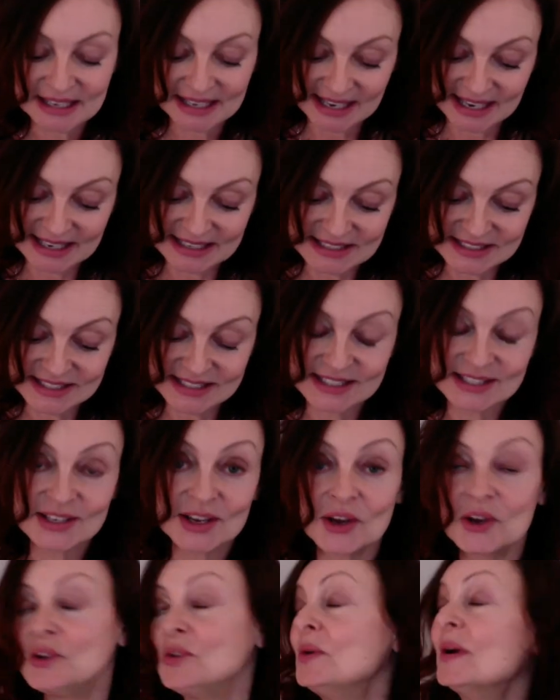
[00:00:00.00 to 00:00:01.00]
And
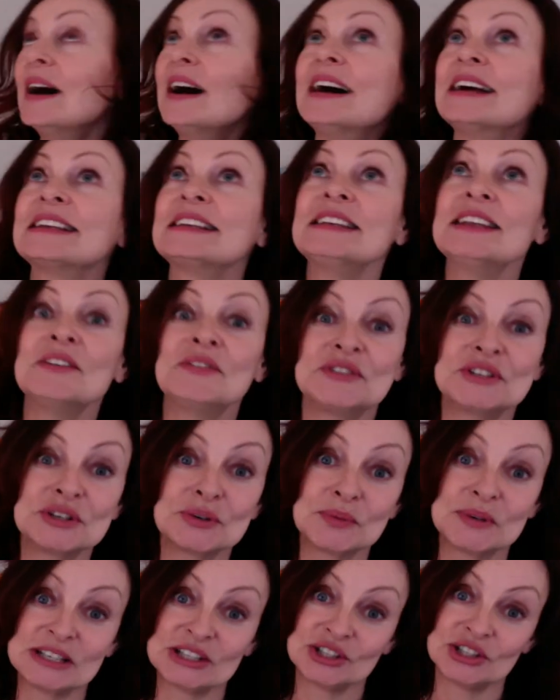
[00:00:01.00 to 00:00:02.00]
so I'd love to
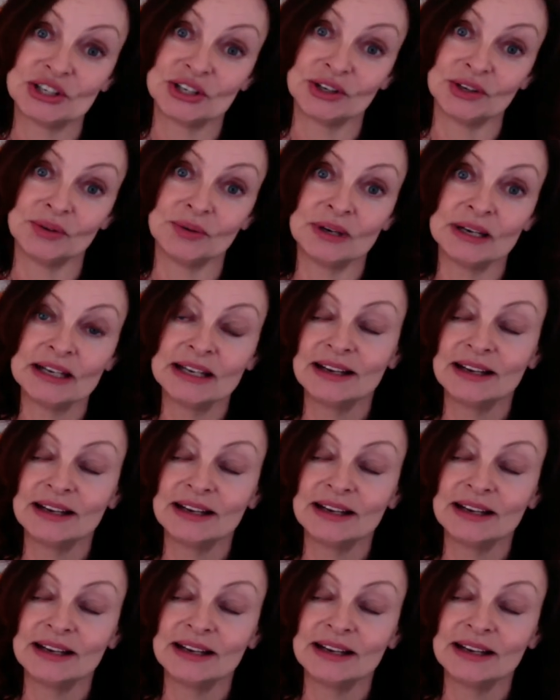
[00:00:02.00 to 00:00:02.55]
wish you